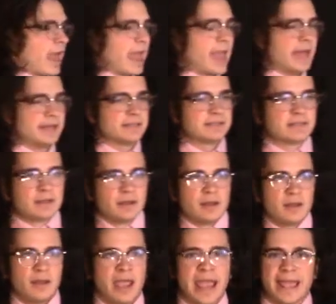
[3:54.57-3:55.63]
And
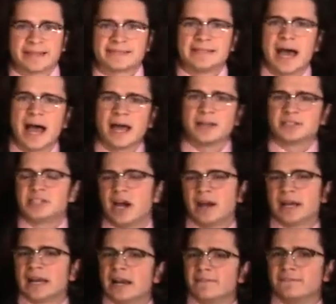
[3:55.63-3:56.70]
it's not
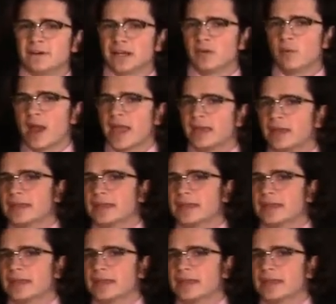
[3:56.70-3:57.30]
done in a funny way.